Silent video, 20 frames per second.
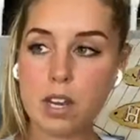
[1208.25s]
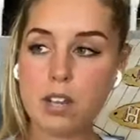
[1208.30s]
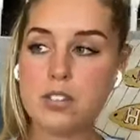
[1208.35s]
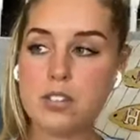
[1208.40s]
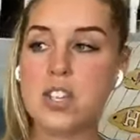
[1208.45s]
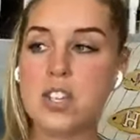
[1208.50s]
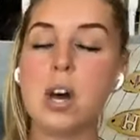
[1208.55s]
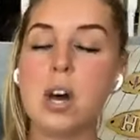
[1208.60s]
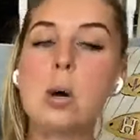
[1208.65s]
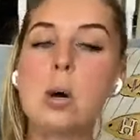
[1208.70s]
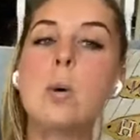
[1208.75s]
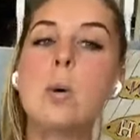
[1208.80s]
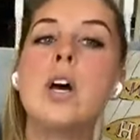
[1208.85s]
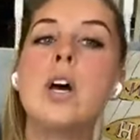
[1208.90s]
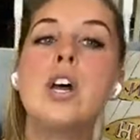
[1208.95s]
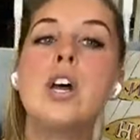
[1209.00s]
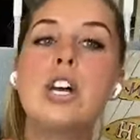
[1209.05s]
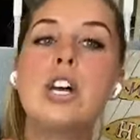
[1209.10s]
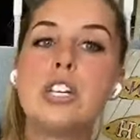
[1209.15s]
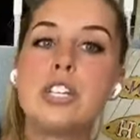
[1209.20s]

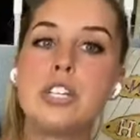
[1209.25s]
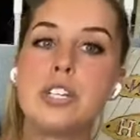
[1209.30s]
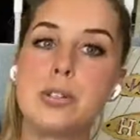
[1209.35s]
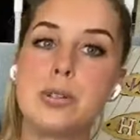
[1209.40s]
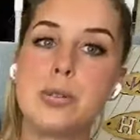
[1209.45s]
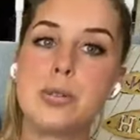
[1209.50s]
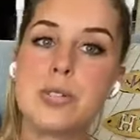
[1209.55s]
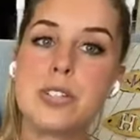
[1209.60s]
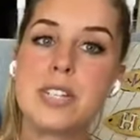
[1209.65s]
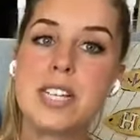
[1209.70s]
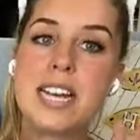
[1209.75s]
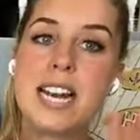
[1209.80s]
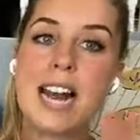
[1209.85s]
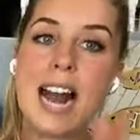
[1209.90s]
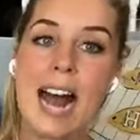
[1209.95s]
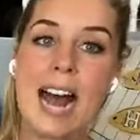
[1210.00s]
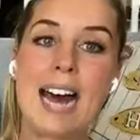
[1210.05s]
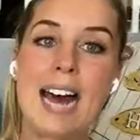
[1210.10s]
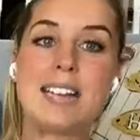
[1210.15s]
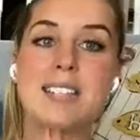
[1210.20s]
So use it
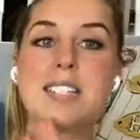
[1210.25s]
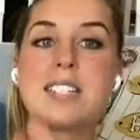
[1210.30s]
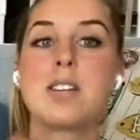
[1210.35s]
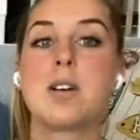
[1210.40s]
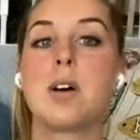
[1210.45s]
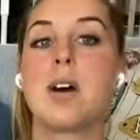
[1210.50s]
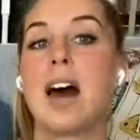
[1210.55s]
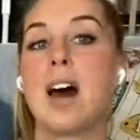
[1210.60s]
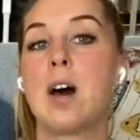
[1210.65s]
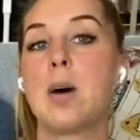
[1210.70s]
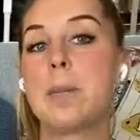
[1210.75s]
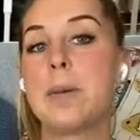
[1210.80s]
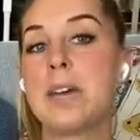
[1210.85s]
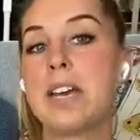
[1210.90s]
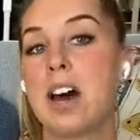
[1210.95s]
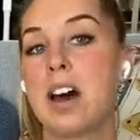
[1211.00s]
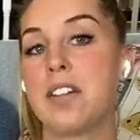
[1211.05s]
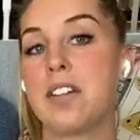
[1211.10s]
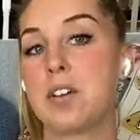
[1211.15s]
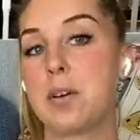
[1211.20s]
as
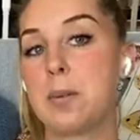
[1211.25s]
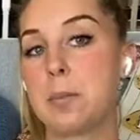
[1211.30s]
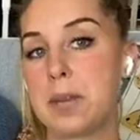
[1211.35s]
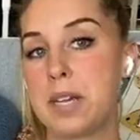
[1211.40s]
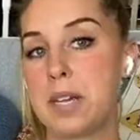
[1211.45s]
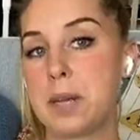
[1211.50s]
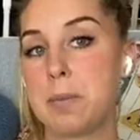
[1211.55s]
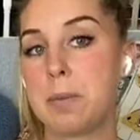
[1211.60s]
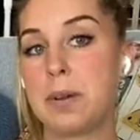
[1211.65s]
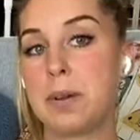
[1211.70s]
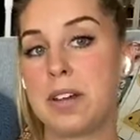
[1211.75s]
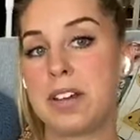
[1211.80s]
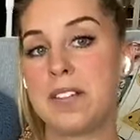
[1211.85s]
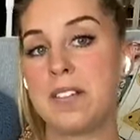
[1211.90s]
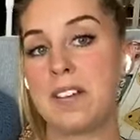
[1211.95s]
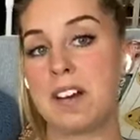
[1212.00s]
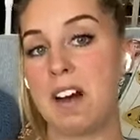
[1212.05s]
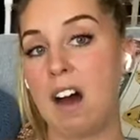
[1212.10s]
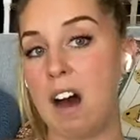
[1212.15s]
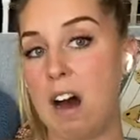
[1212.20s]
helping other people in
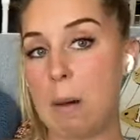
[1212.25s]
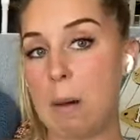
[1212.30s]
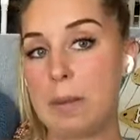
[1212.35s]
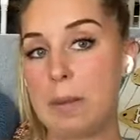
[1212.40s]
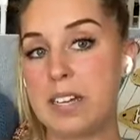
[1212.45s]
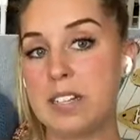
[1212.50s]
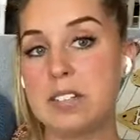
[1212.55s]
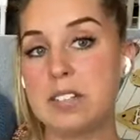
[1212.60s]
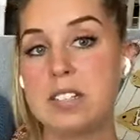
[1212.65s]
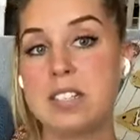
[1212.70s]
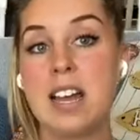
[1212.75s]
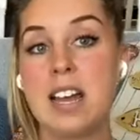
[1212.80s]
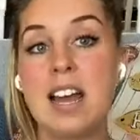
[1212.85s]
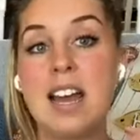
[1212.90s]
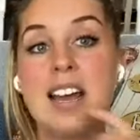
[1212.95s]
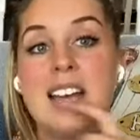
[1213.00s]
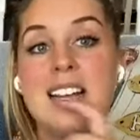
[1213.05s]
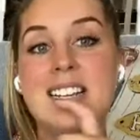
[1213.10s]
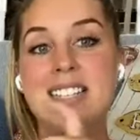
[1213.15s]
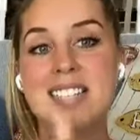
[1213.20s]
the comments,
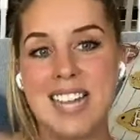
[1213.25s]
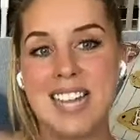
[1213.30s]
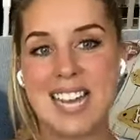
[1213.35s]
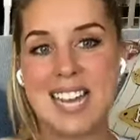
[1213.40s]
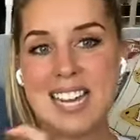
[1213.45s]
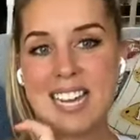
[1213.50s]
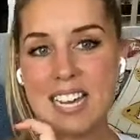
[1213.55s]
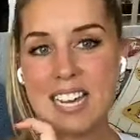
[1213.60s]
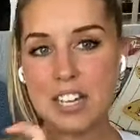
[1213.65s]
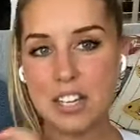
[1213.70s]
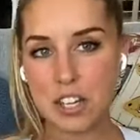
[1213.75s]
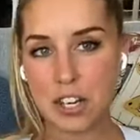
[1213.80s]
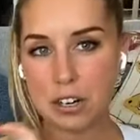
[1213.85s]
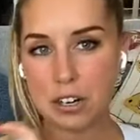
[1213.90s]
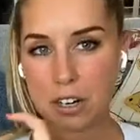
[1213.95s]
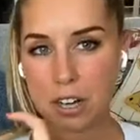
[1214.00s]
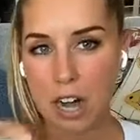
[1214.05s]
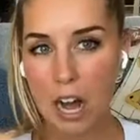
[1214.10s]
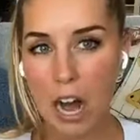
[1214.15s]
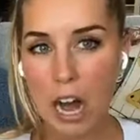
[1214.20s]
taking your
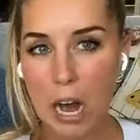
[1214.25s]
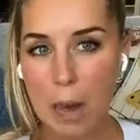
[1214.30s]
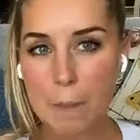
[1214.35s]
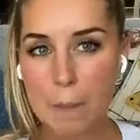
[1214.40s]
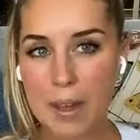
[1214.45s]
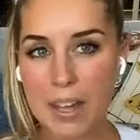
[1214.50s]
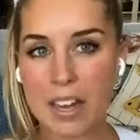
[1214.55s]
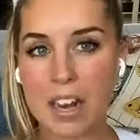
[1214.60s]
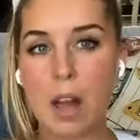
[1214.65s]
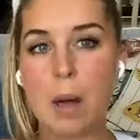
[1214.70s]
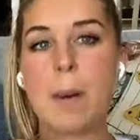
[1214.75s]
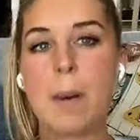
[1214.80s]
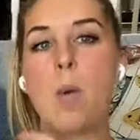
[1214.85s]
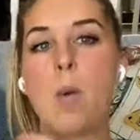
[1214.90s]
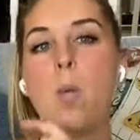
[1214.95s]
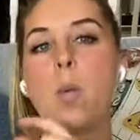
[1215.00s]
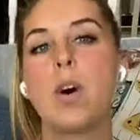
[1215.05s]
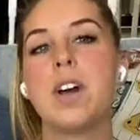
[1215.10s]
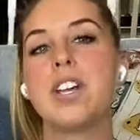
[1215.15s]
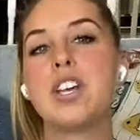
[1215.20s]
comment
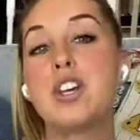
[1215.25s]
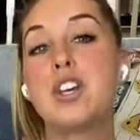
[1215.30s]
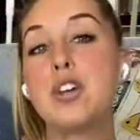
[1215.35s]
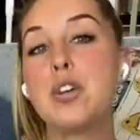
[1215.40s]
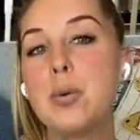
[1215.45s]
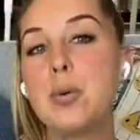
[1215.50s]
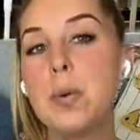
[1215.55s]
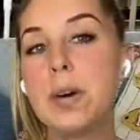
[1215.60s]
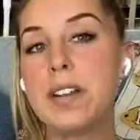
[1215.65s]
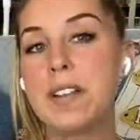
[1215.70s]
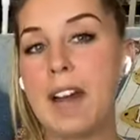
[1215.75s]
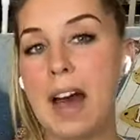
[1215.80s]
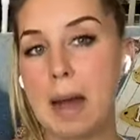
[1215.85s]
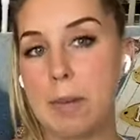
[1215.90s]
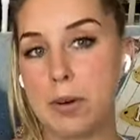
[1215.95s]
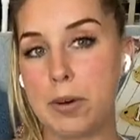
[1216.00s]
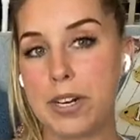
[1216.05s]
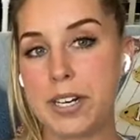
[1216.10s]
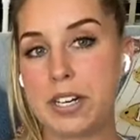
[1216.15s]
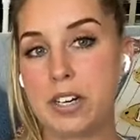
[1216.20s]
about what you
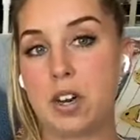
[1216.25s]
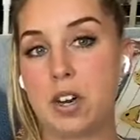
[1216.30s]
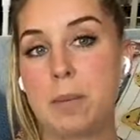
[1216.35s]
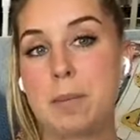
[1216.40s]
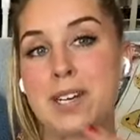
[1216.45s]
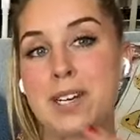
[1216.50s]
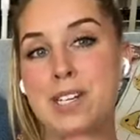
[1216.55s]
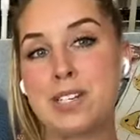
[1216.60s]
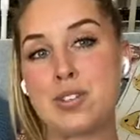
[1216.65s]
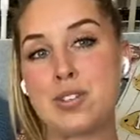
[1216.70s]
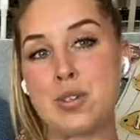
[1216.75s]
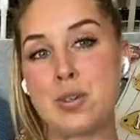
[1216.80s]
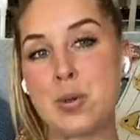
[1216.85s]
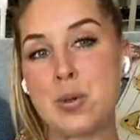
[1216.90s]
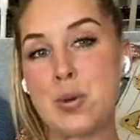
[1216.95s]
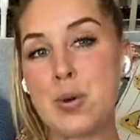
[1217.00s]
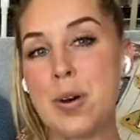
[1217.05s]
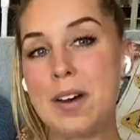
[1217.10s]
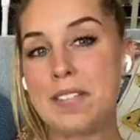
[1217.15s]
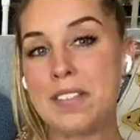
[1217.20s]
elaborated on because
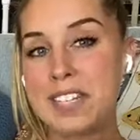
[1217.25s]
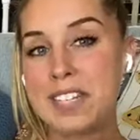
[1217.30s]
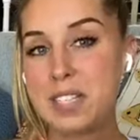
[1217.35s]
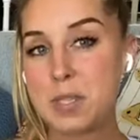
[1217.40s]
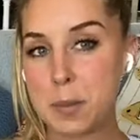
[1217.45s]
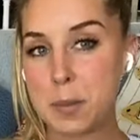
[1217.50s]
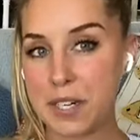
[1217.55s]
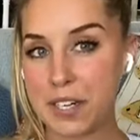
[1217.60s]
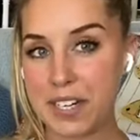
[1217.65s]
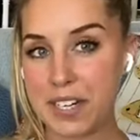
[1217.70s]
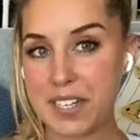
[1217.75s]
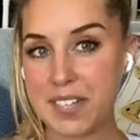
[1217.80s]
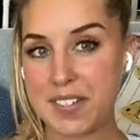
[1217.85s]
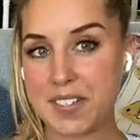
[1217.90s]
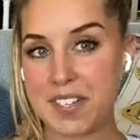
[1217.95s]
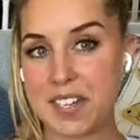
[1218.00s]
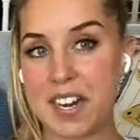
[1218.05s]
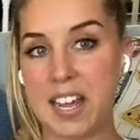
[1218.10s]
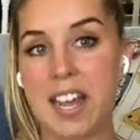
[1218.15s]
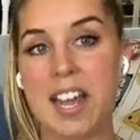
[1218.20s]
you have
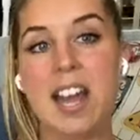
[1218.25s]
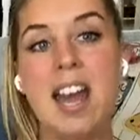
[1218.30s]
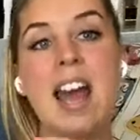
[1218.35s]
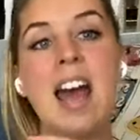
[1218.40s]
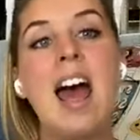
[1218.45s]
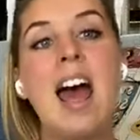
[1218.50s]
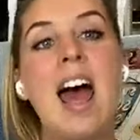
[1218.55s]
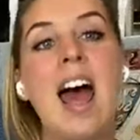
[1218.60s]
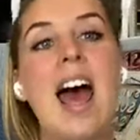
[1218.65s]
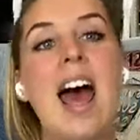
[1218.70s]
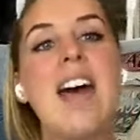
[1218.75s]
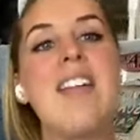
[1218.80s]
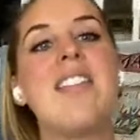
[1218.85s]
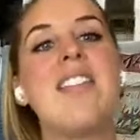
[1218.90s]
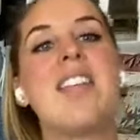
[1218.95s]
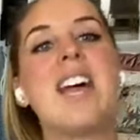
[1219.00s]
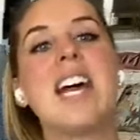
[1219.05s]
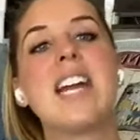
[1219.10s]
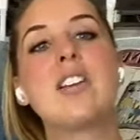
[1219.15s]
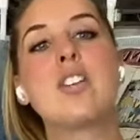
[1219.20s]
experience in it,
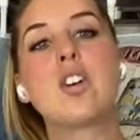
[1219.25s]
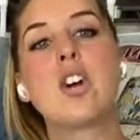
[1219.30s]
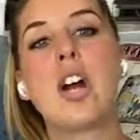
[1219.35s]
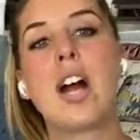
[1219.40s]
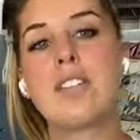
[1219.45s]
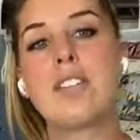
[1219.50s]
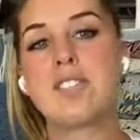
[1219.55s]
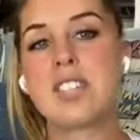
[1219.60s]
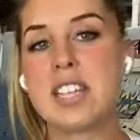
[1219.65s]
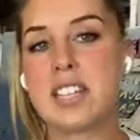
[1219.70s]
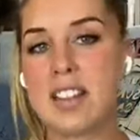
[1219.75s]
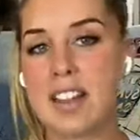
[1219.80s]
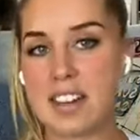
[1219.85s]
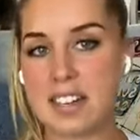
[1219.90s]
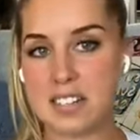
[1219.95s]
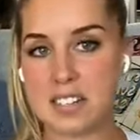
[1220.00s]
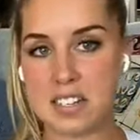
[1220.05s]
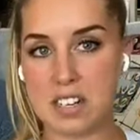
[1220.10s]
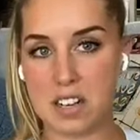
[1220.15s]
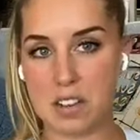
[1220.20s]
and then crafting that
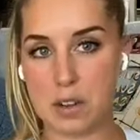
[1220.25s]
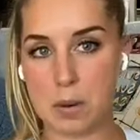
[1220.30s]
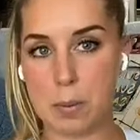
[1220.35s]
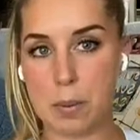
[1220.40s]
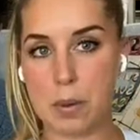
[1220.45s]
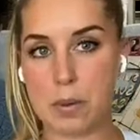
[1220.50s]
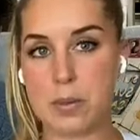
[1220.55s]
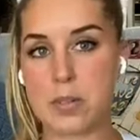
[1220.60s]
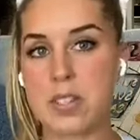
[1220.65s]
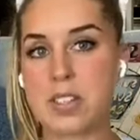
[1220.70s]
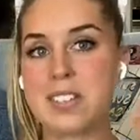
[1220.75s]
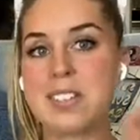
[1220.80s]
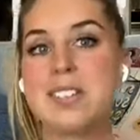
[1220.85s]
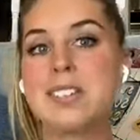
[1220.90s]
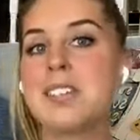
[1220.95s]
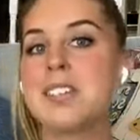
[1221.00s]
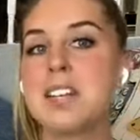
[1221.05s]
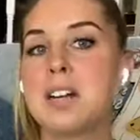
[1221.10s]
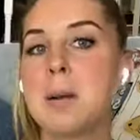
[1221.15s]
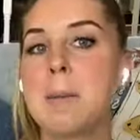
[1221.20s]
as another post. This
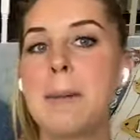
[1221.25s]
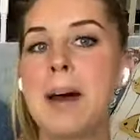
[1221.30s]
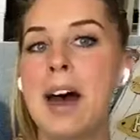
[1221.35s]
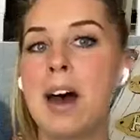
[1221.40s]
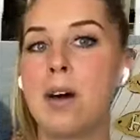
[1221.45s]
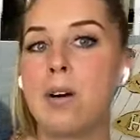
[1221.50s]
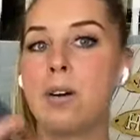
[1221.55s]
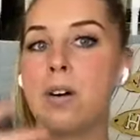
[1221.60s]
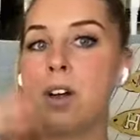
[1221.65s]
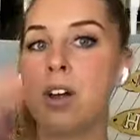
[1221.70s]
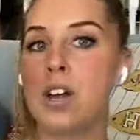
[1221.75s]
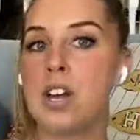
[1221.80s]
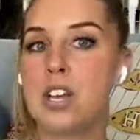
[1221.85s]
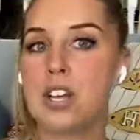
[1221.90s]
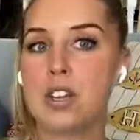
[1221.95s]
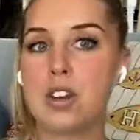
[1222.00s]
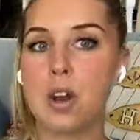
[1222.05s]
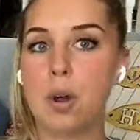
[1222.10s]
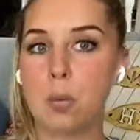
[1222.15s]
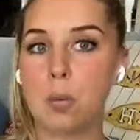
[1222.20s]
isn't about,
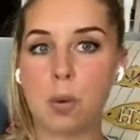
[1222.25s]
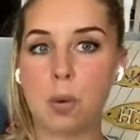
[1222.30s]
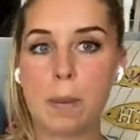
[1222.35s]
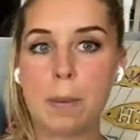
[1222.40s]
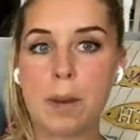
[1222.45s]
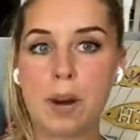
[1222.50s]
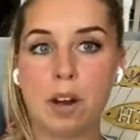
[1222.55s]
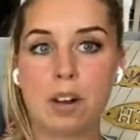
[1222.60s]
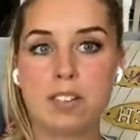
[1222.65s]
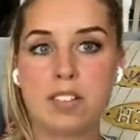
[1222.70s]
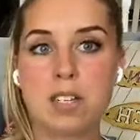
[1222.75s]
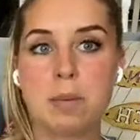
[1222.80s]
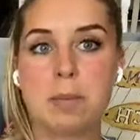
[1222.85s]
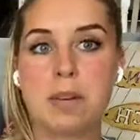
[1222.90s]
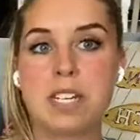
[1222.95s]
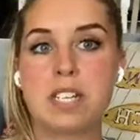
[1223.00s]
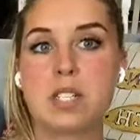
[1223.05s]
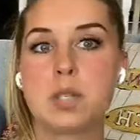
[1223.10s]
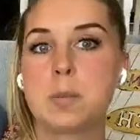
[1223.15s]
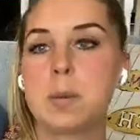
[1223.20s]
ripping off
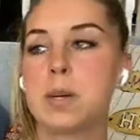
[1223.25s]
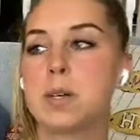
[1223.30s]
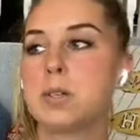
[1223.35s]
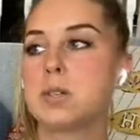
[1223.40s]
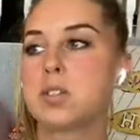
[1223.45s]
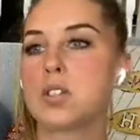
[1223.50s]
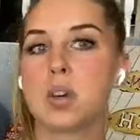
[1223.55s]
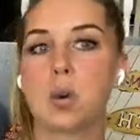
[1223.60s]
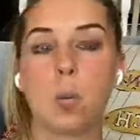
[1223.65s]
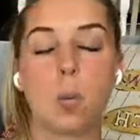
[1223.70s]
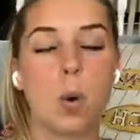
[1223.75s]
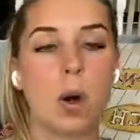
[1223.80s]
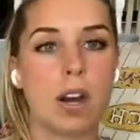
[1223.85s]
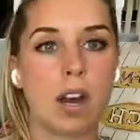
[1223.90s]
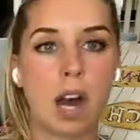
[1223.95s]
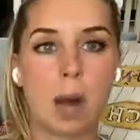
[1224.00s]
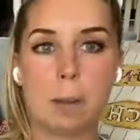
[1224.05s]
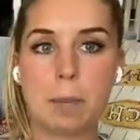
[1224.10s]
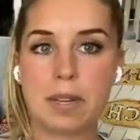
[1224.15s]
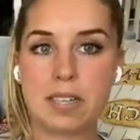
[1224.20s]
somebody's post or
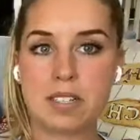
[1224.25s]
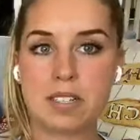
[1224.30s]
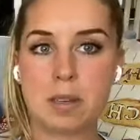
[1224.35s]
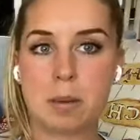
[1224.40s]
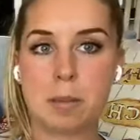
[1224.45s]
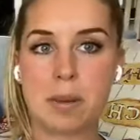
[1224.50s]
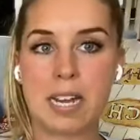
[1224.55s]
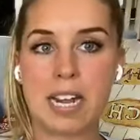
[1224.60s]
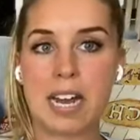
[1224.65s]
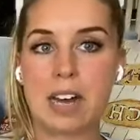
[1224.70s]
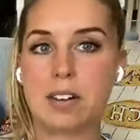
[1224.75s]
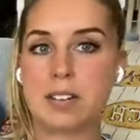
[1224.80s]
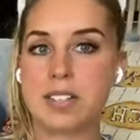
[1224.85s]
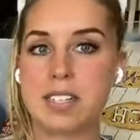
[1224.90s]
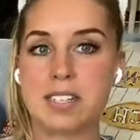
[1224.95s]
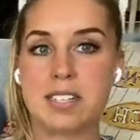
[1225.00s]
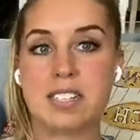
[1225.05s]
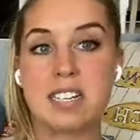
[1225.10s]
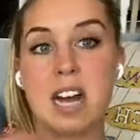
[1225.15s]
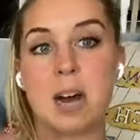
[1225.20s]
one-upping somebody else.
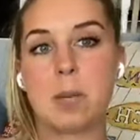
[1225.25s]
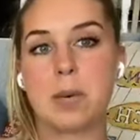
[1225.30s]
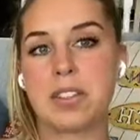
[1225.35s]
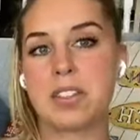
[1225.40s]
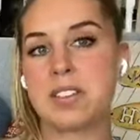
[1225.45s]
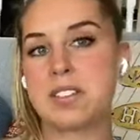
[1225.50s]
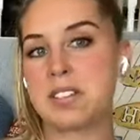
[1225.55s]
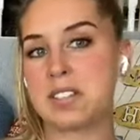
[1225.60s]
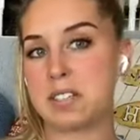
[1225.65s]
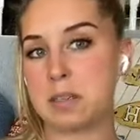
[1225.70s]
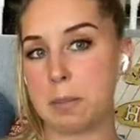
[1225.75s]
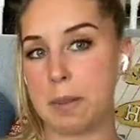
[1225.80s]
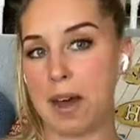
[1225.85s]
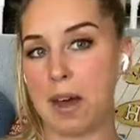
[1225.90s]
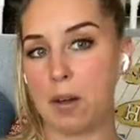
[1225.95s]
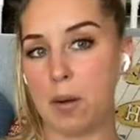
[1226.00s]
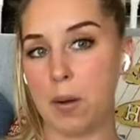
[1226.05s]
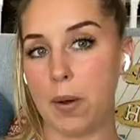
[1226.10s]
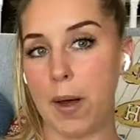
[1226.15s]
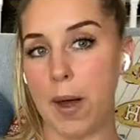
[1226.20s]
That's not what this is
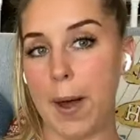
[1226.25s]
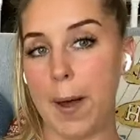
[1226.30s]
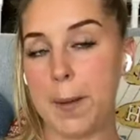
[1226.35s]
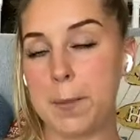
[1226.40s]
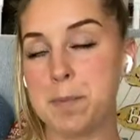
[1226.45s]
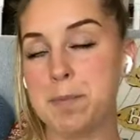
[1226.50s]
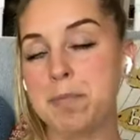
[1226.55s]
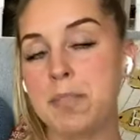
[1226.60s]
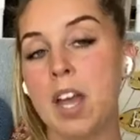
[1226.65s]
about, okay?